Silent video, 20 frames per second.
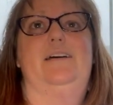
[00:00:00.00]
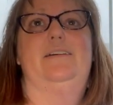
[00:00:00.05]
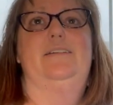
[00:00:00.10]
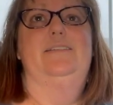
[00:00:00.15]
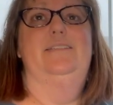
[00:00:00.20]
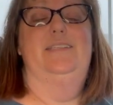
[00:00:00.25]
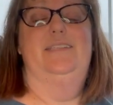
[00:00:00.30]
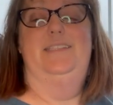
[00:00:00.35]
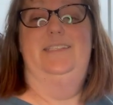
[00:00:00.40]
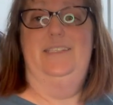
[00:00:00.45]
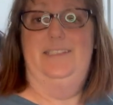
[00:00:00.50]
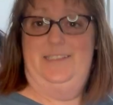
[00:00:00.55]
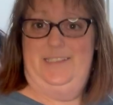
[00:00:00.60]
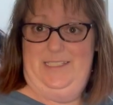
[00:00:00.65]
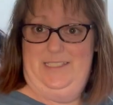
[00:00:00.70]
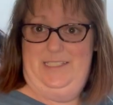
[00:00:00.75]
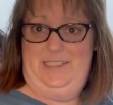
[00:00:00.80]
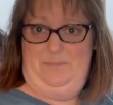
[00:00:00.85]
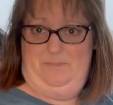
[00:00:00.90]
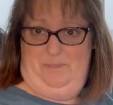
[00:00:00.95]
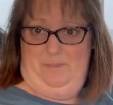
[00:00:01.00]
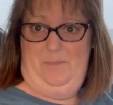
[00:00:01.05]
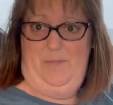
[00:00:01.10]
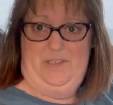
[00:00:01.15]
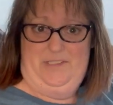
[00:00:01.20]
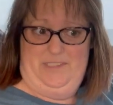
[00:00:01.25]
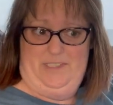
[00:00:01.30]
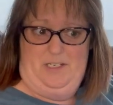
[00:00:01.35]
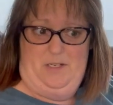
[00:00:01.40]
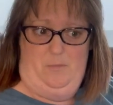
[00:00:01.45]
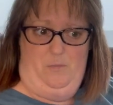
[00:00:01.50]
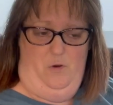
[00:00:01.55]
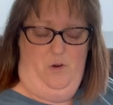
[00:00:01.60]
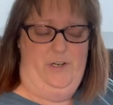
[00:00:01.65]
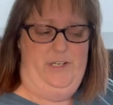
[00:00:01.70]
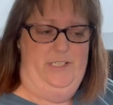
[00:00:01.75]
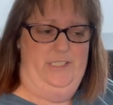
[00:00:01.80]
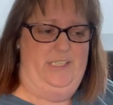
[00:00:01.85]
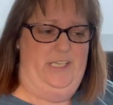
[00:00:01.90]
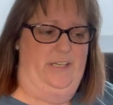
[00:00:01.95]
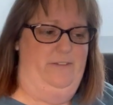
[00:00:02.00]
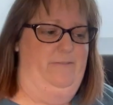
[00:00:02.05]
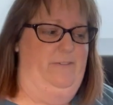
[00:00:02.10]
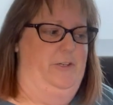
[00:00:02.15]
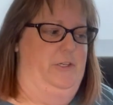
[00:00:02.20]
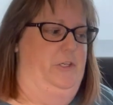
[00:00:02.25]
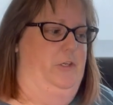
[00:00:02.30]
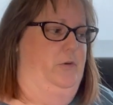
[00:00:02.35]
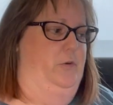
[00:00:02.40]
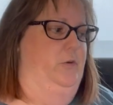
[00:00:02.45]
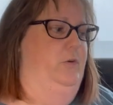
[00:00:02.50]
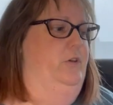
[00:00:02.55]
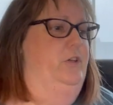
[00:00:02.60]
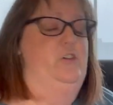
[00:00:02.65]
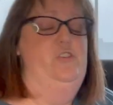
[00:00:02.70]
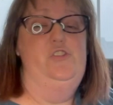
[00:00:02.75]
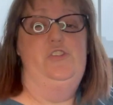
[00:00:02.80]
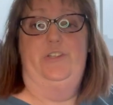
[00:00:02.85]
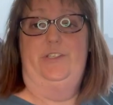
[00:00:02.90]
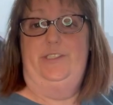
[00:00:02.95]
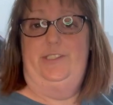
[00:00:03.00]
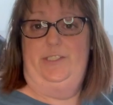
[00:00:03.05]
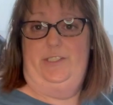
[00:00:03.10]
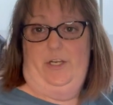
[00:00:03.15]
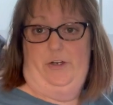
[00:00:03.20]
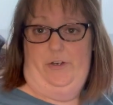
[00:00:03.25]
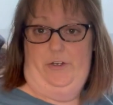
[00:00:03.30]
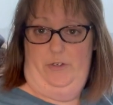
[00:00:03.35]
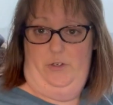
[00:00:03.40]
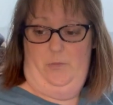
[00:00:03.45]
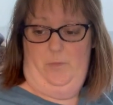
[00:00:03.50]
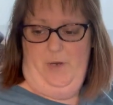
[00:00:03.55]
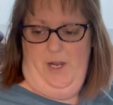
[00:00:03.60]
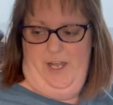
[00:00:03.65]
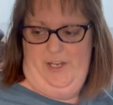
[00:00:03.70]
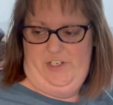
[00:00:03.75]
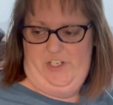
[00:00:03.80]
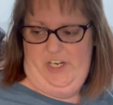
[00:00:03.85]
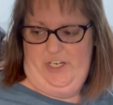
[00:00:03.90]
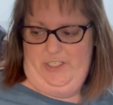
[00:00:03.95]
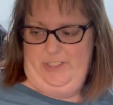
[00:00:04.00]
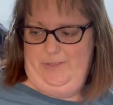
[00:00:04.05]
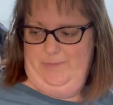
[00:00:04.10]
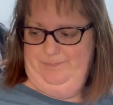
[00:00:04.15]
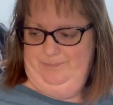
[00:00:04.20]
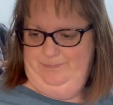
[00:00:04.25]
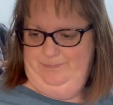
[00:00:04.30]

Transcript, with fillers: since it's a, it's an important day for you, you should start a new project.